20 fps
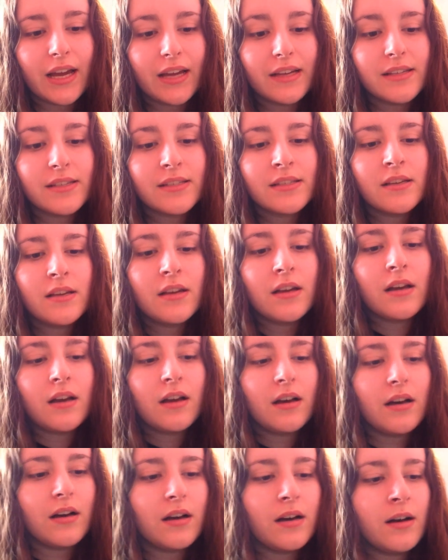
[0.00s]
guys,
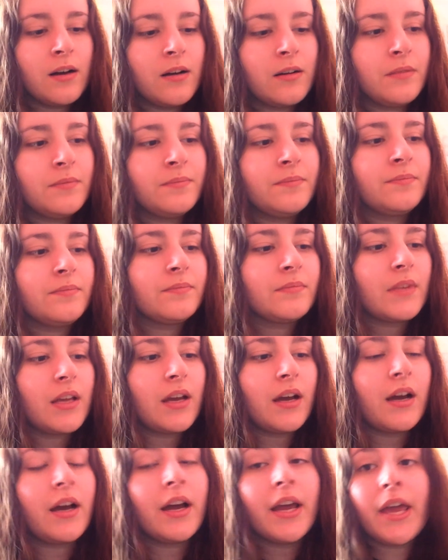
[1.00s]
I
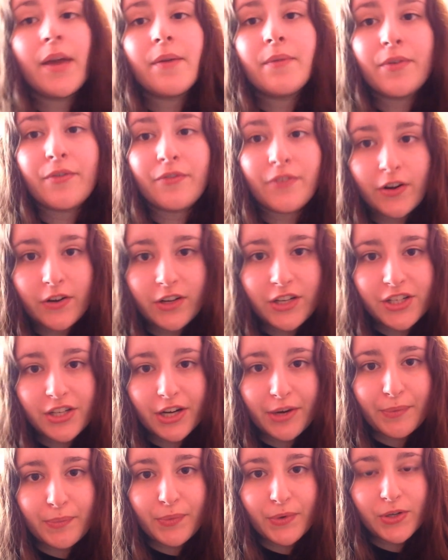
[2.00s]
am a very
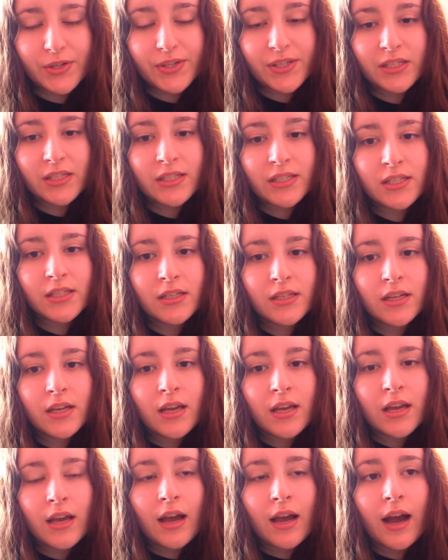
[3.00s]
shy person.
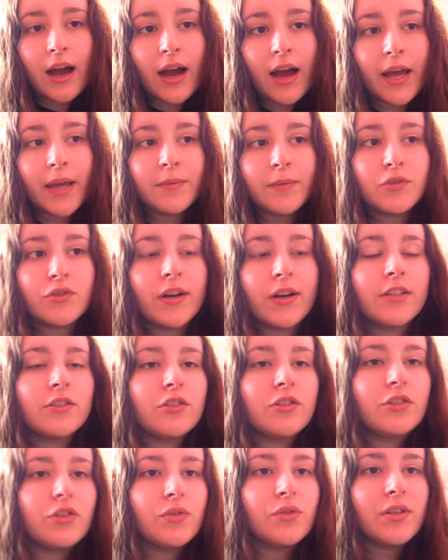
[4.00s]
I am trying
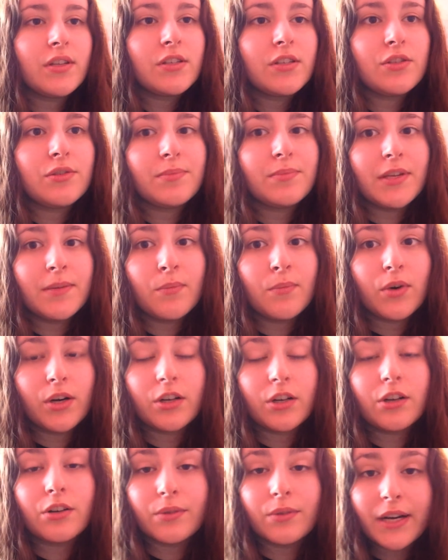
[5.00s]
to do this to be
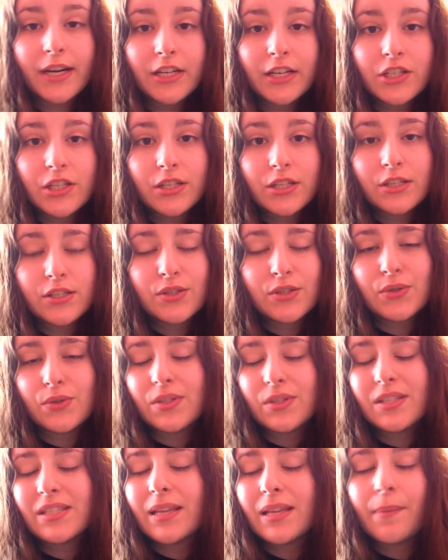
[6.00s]
more courageous,
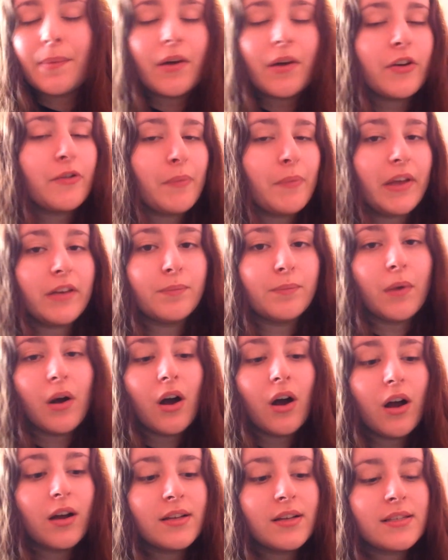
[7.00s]
to step out of my
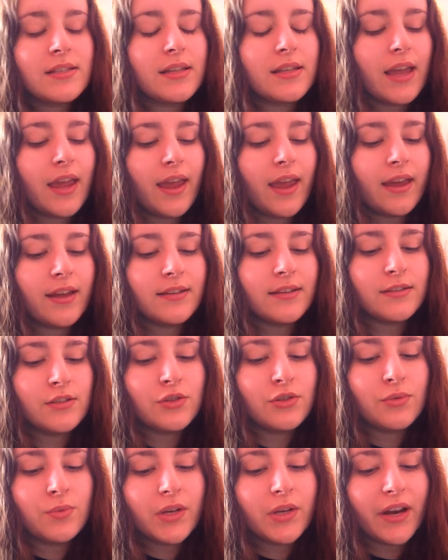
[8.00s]
box and
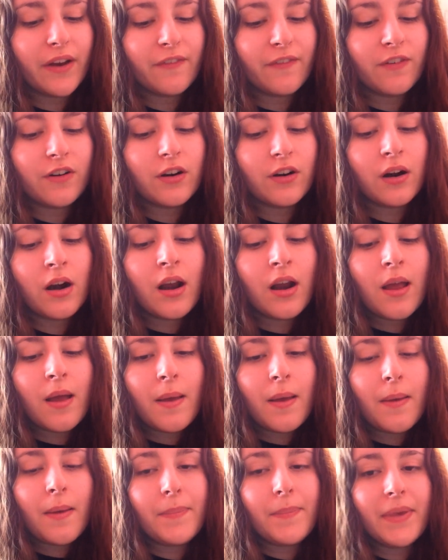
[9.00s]
do whatever,
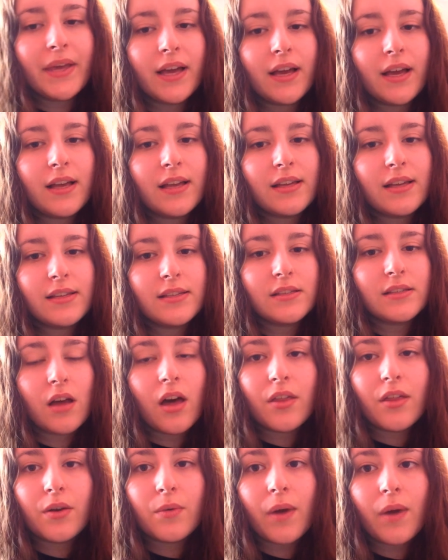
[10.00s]
because
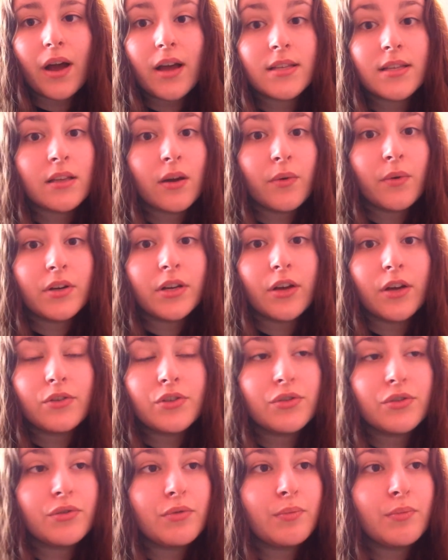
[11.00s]
otherwise I would go
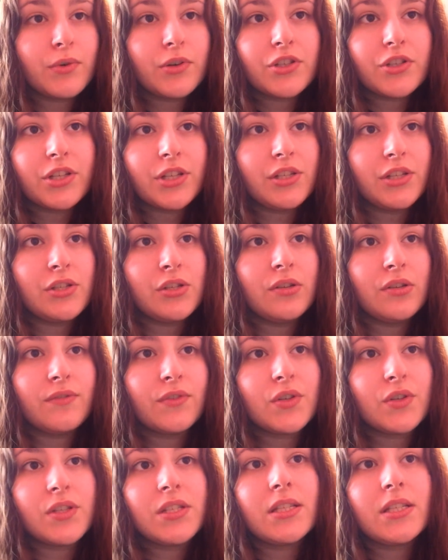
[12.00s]
to a Portuguese
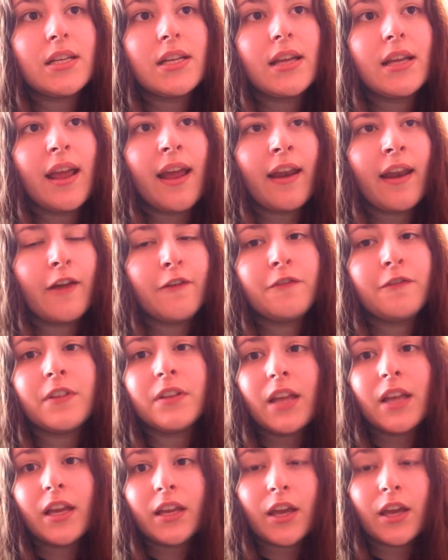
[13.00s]
university and I
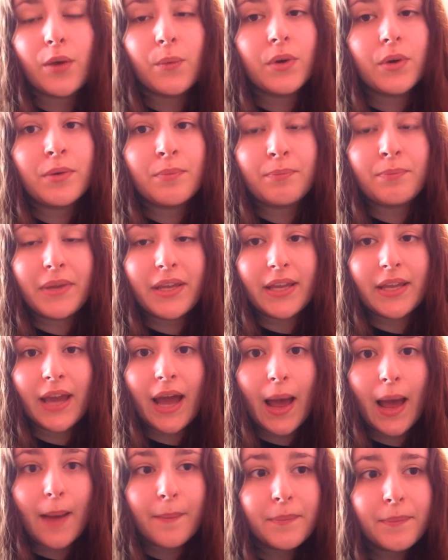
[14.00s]
feel like I wouldn't be
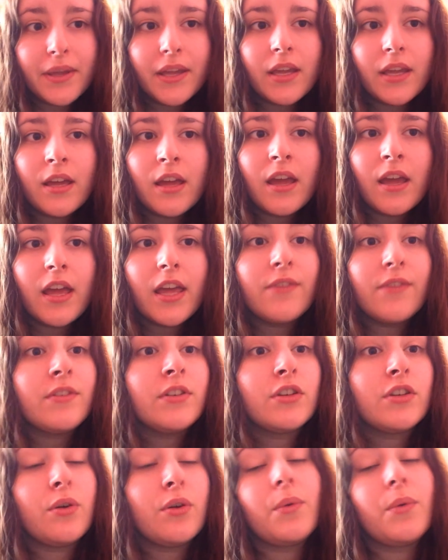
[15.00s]
happy,
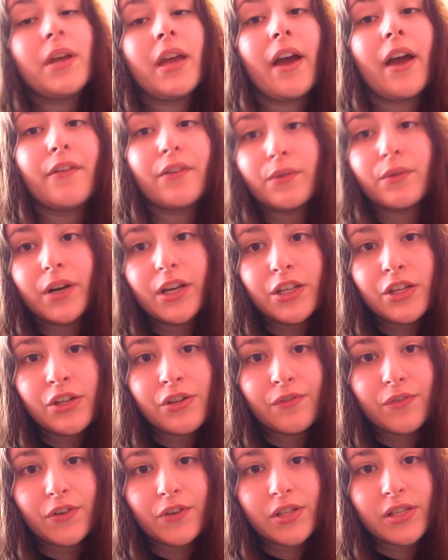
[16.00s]
even though we have great
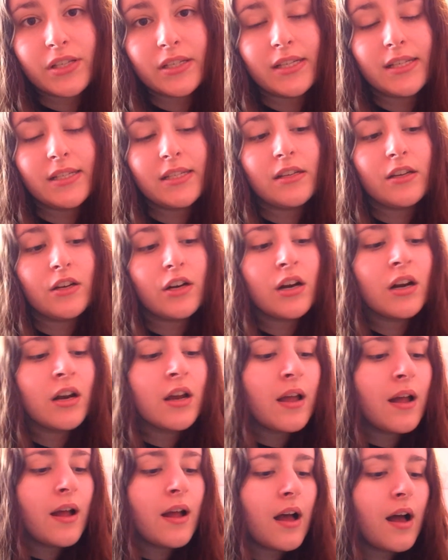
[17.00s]
universities here.
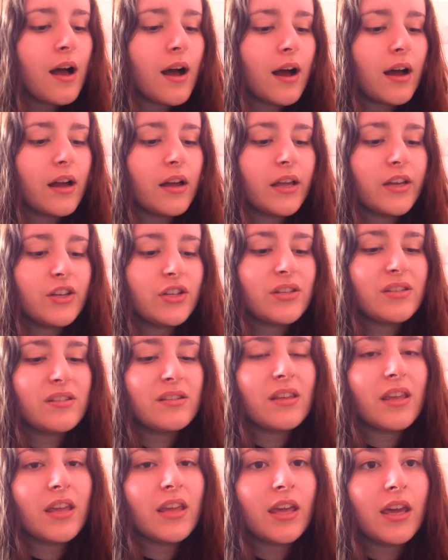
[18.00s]
I
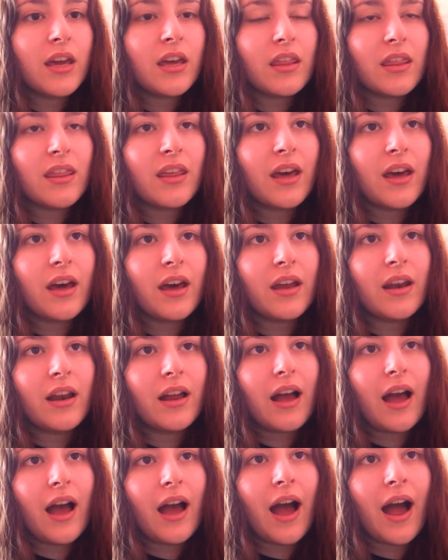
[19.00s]
just think
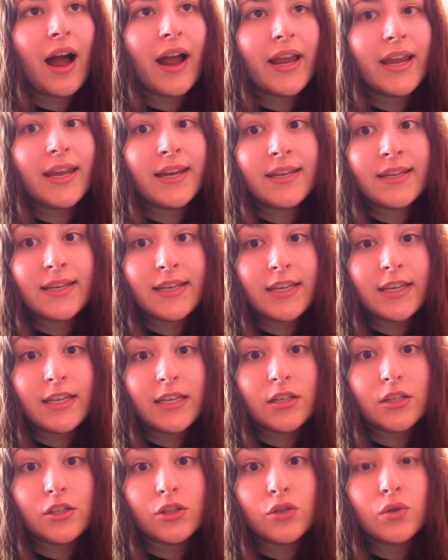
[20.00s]
that I
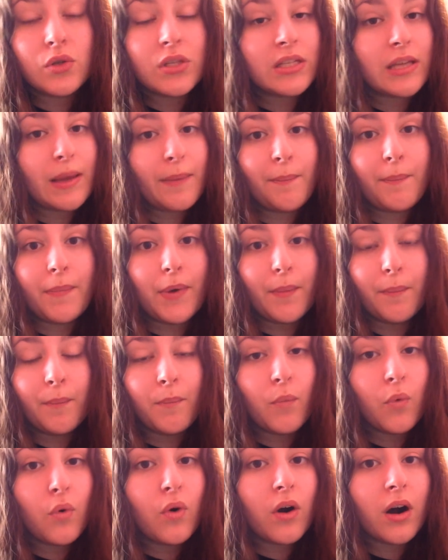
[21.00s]
need to step
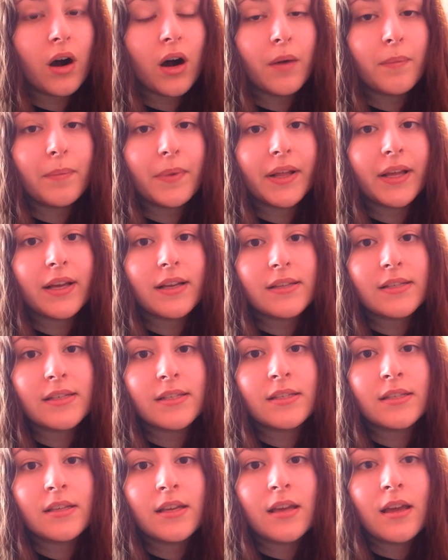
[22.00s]
up more
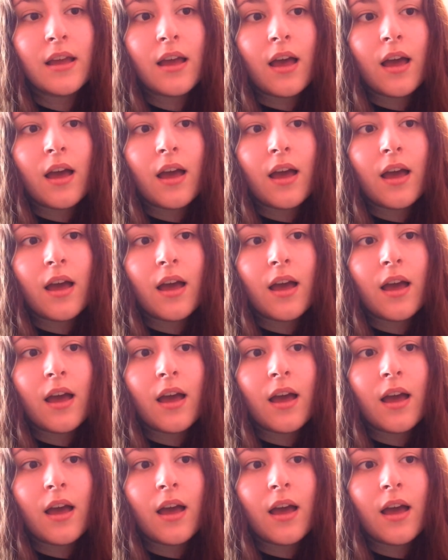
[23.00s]
because